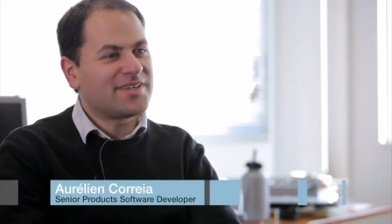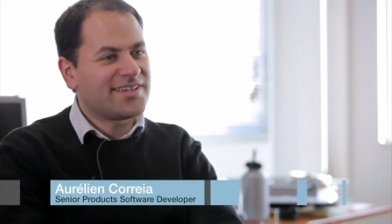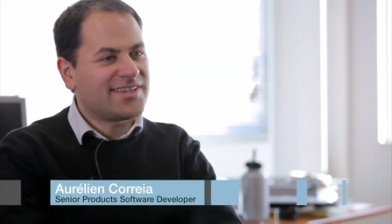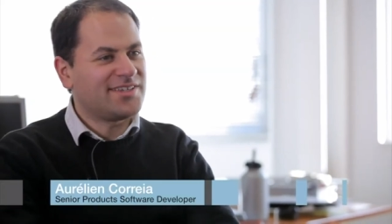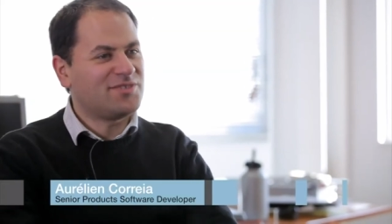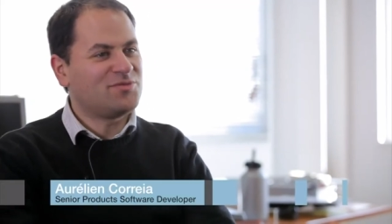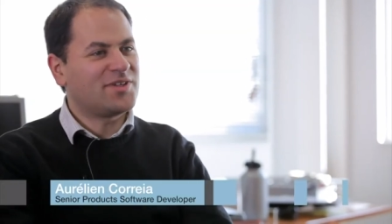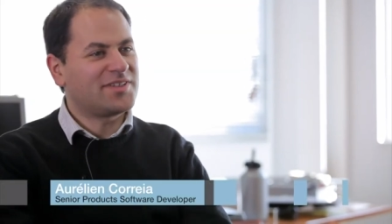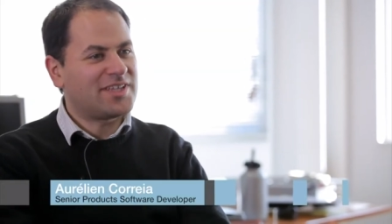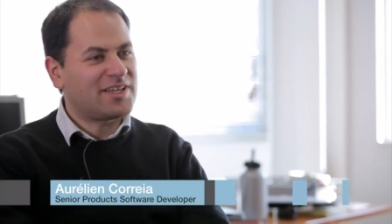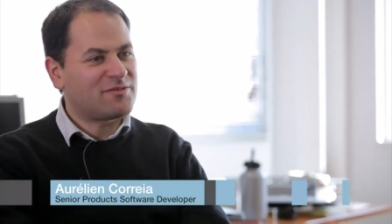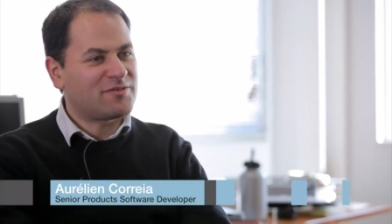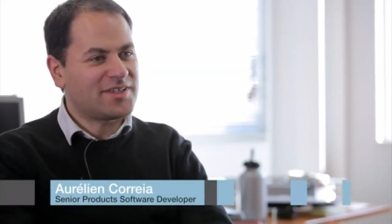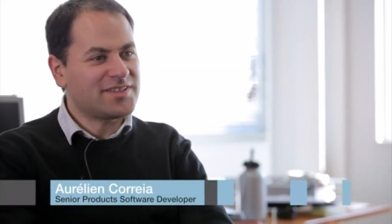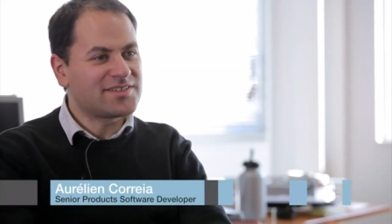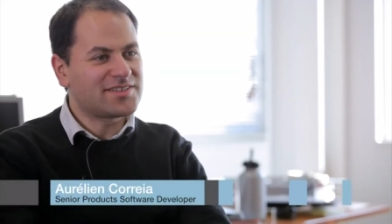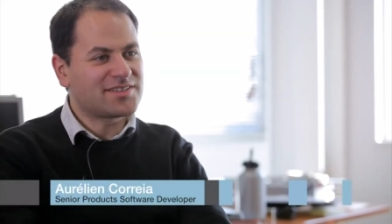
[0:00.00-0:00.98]
The web
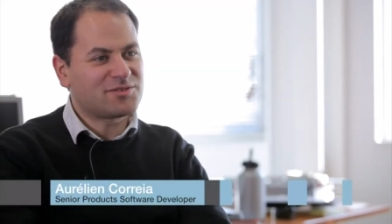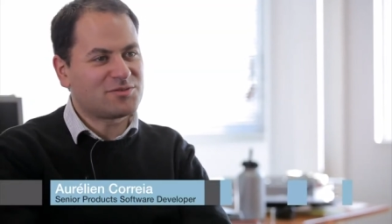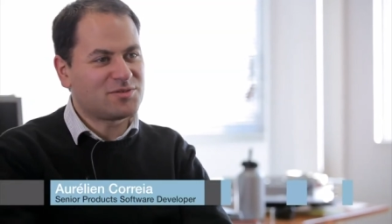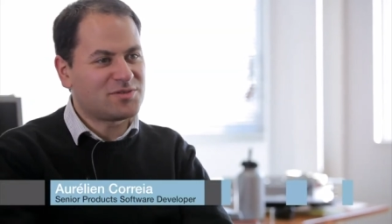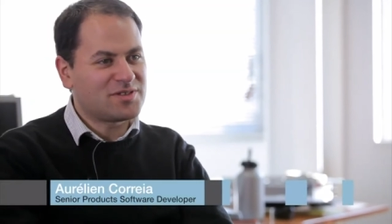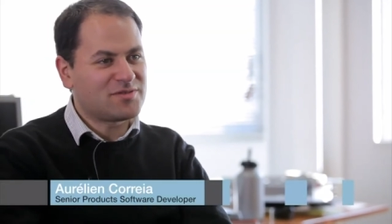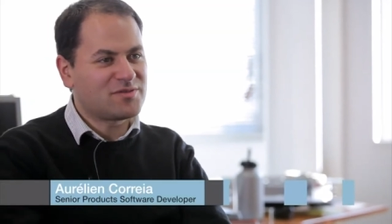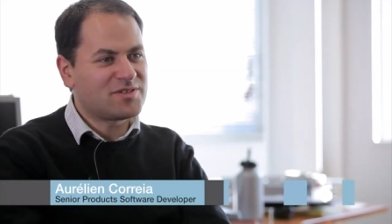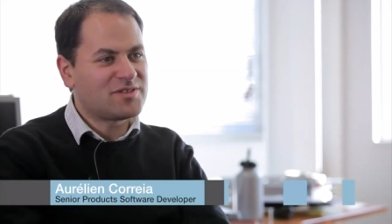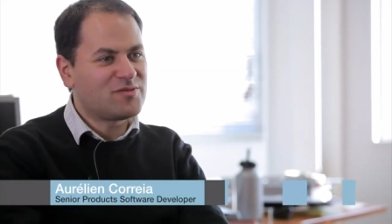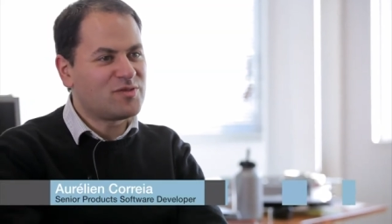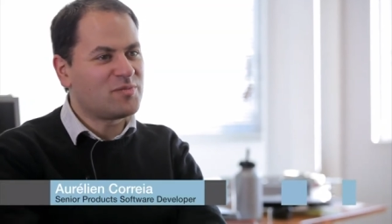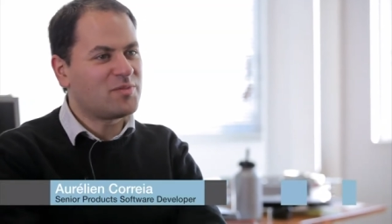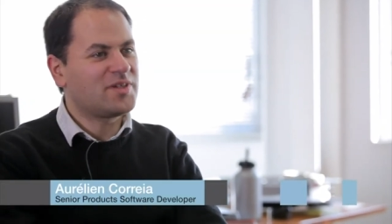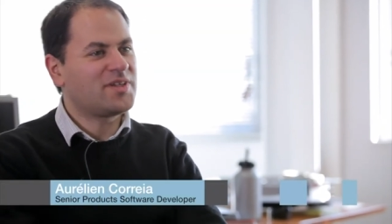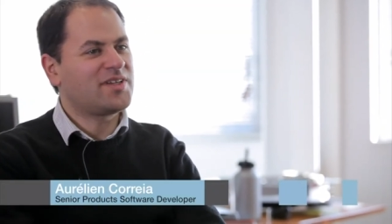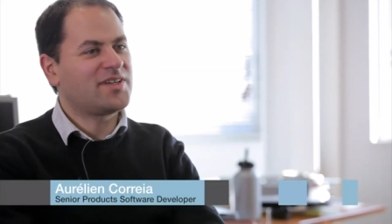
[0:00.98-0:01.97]
interface is an
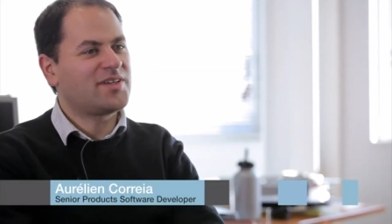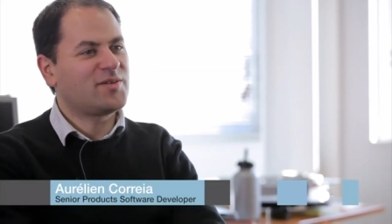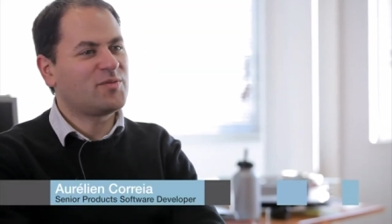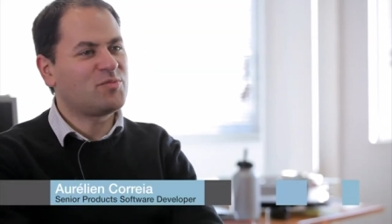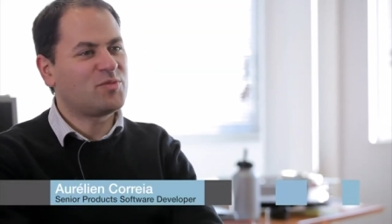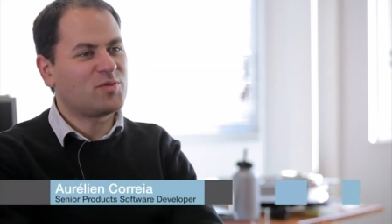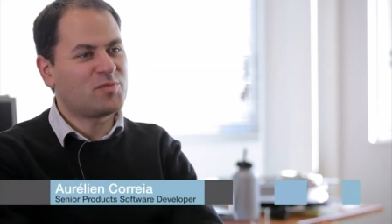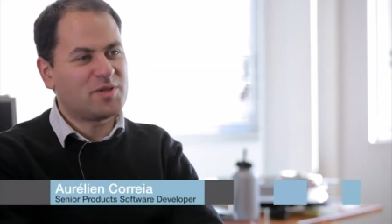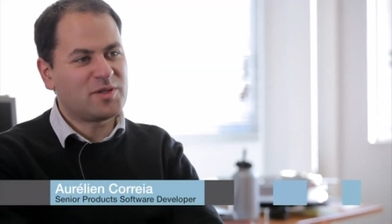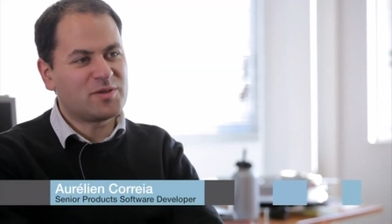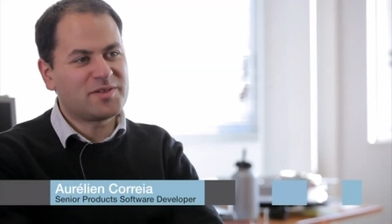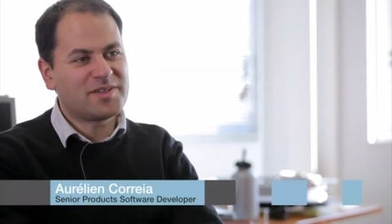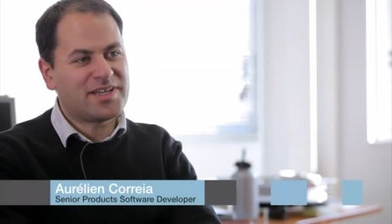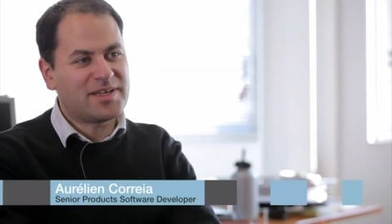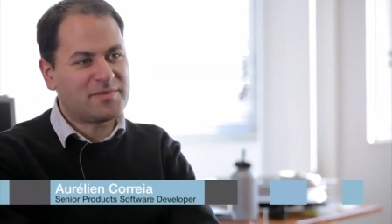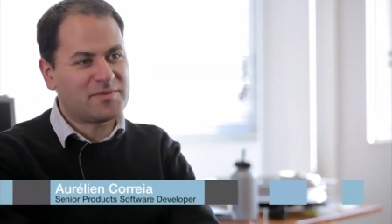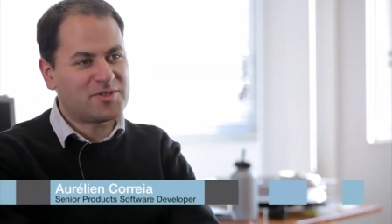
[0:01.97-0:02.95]
interface that we developed